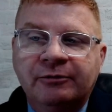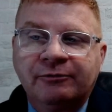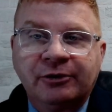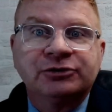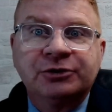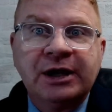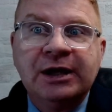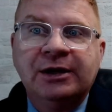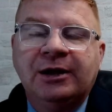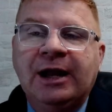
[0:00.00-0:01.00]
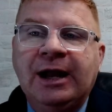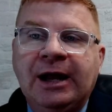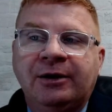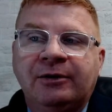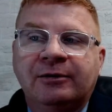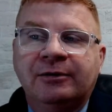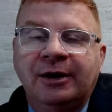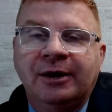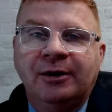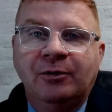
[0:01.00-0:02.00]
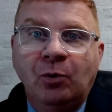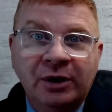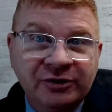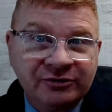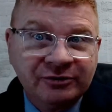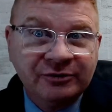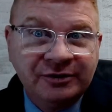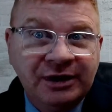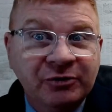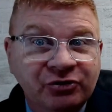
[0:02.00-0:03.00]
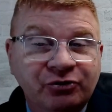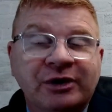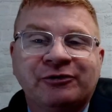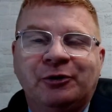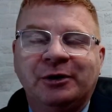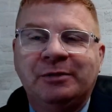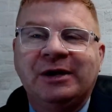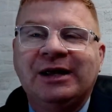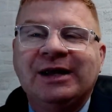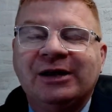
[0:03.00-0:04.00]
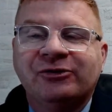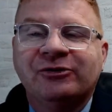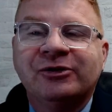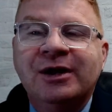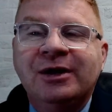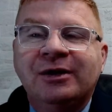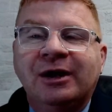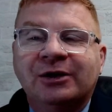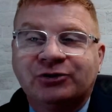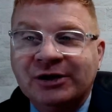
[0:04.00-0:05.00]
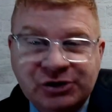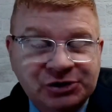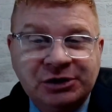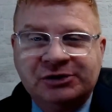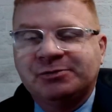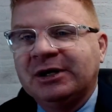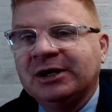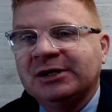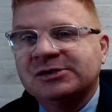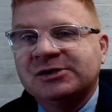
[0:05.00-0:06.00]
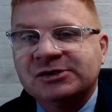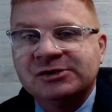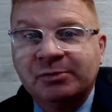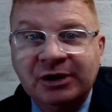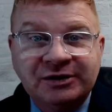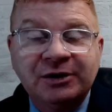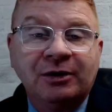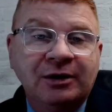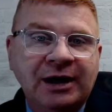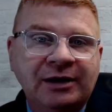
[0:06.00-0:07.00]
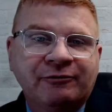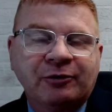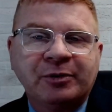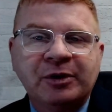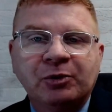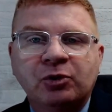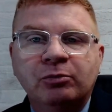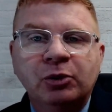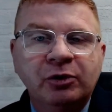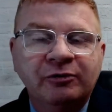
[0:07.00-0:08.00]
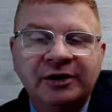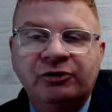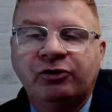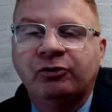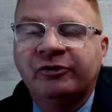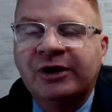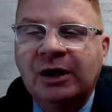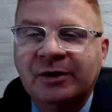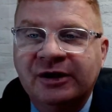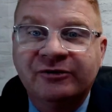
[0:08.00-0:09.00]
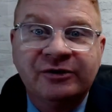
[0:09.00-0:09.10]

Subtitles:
frustrating and what is deemed stressful in many cases transitions, because this is a big deal. And for people who move into retirement,